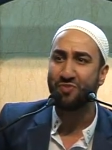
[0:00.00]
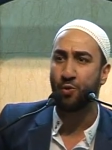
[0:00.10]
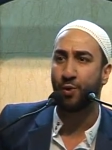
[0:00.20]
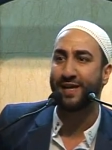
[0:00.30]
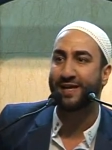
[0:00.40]

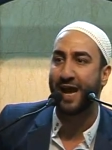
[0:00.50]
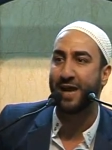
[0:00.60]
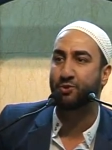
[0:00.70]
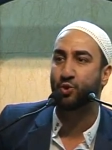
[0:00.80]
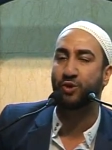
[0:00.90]
When he
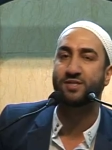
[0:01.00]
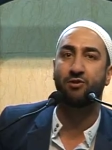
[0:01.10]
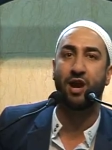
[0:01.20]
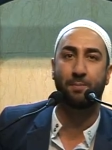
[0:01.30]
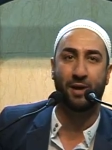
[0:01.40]
came towards
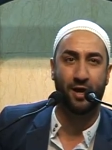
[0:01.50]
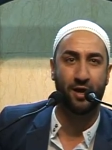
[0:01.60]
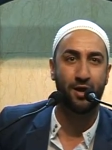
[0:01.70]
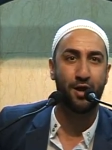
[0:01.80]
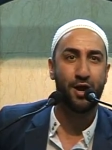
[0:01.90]

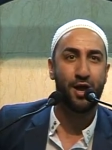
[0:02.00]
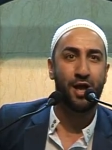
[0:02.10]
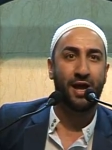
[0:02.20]
Arabia,